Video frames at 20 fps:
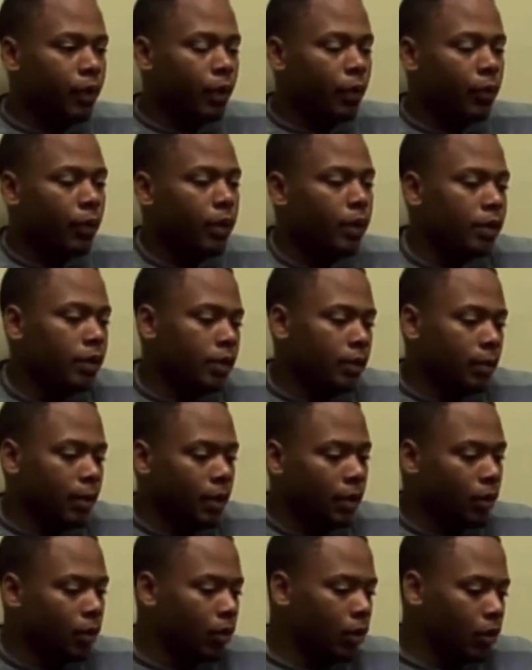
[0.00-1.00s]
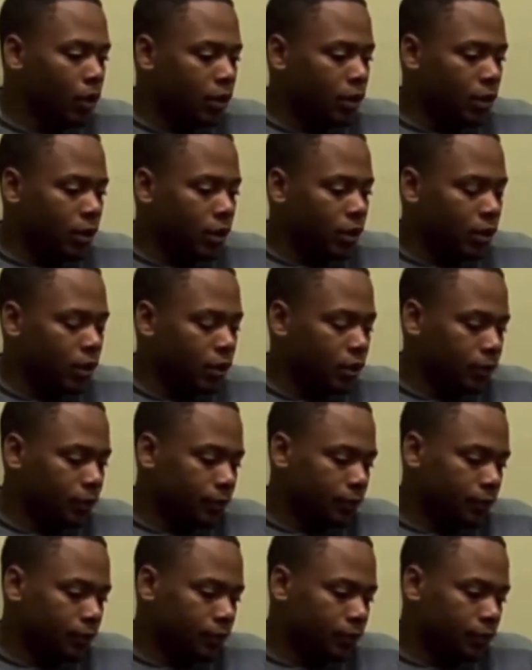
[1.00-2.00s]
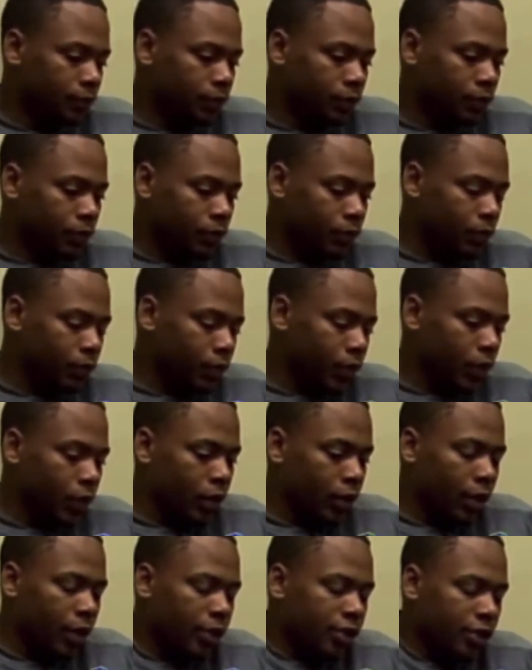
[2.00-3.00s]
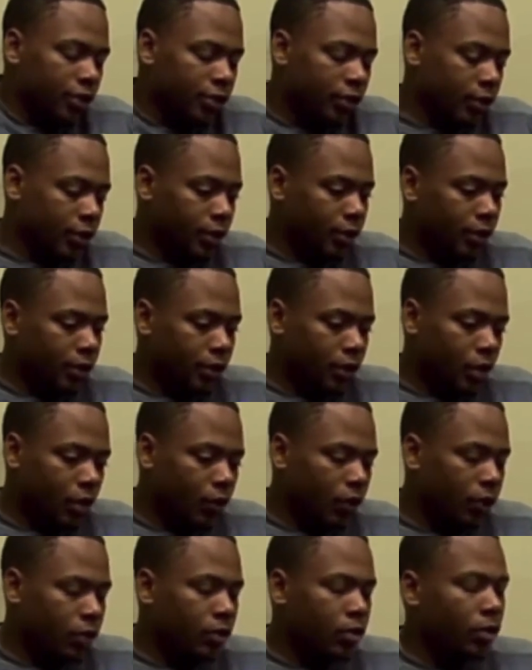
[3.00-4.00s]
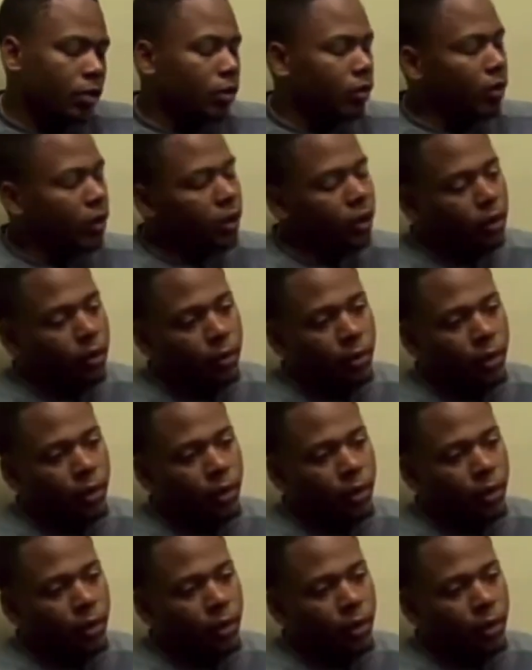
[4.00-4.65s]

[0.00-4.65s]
This is my daughter's nursing her over to the crib.